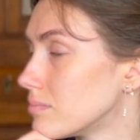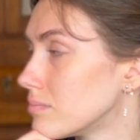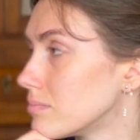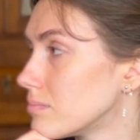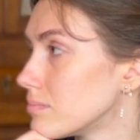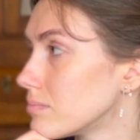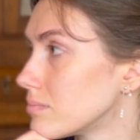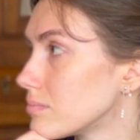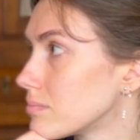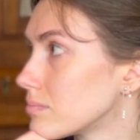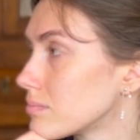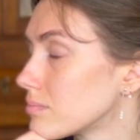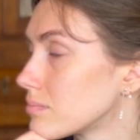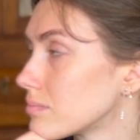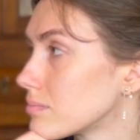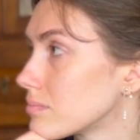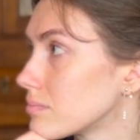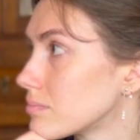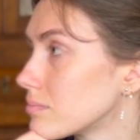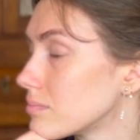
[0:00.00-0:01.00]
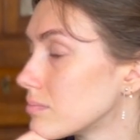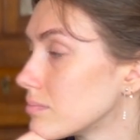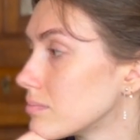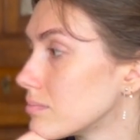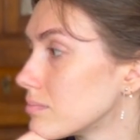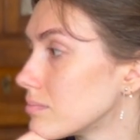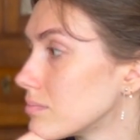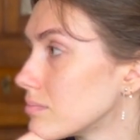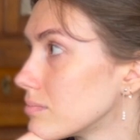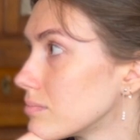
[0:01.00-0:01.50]

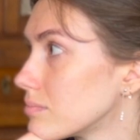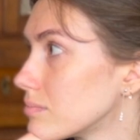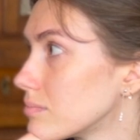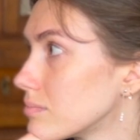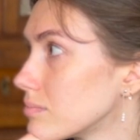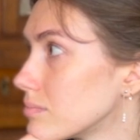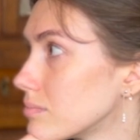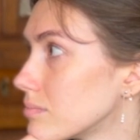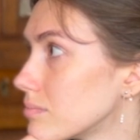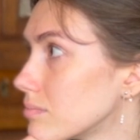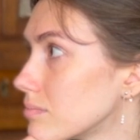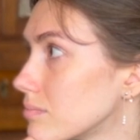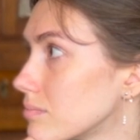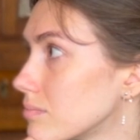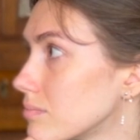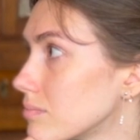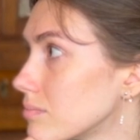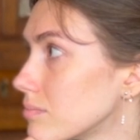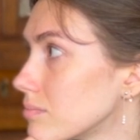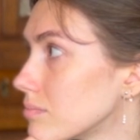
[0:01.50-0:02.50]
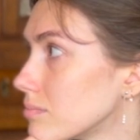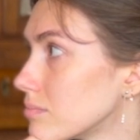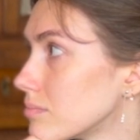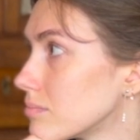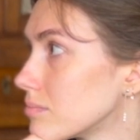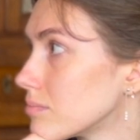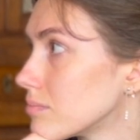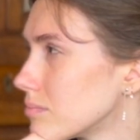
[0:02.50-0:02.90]
The person shown says nothing.